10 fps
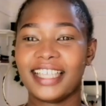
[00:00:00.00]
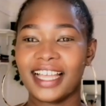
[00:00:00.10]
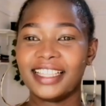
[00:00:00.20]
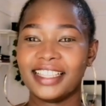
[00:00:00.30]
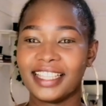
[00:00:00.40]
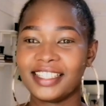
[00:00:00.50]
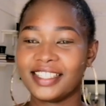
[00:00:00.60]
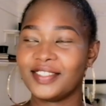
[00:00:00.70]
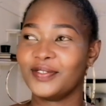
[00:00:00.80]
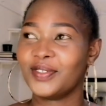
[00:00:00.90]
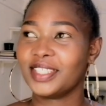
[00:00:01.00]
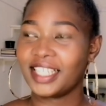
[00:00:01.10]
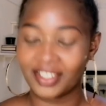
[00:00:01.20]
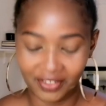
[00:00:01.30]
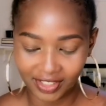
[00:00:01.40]
Yeah, that's what
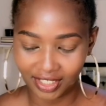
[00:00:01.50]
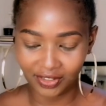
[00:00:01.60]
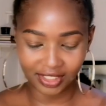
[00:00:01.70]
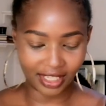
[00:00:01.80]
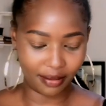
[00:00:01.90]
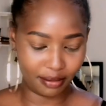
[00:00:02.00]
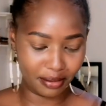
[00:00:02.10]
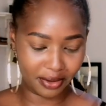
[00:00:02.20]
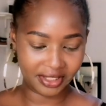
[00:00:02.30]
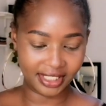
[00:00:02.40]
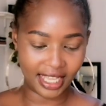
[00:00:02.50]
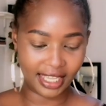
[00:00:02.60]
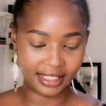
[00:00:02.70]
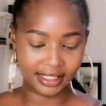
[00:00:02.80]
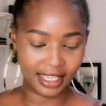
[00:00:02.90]
I got. I got some
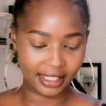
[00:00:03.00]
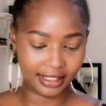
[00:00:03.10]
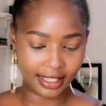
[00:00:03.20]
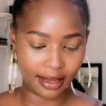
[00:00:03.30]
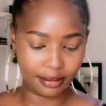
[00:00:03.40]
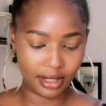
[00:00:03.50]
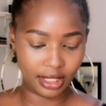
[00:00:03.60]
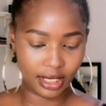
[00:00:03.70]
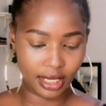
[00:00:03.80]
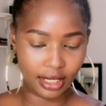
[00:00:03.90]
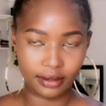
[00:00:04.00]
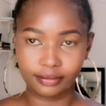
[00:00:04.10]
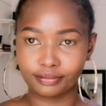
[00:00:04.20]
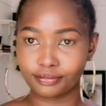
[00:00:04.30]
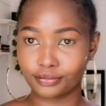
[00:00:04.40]
boxers and some inner
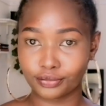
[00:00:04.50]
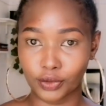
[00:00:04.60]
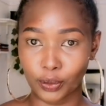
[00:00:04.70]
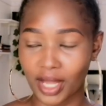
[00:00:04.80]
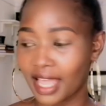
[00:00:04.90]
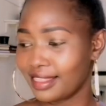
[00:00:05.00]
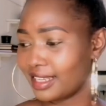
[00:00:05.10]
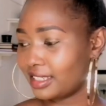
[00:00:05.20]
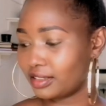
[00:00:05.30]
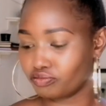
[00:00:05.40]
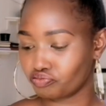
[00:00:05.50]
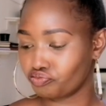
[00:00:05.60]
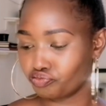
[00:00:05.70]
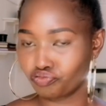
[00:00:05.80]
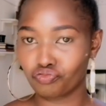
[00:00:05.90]
wear that
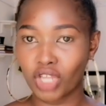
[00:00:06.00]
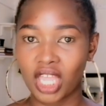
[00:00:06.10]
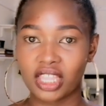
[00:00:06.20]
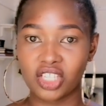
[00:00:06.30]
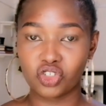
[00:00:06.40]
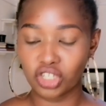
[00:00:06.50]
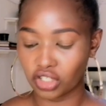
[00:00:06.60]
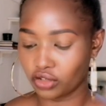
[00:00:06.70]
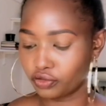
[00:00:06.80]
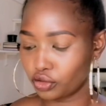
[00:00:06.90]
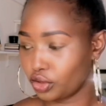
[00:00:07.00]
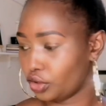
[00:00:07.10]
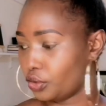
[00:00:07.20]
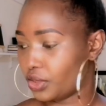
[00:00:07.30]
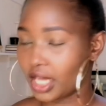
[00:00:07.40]
there's no need of
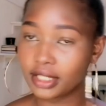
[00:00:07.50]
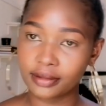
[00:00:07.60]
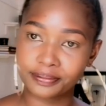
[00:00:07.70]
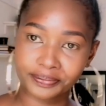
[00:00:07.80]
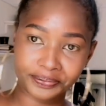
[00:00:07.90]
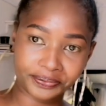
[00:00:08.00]
showing you that.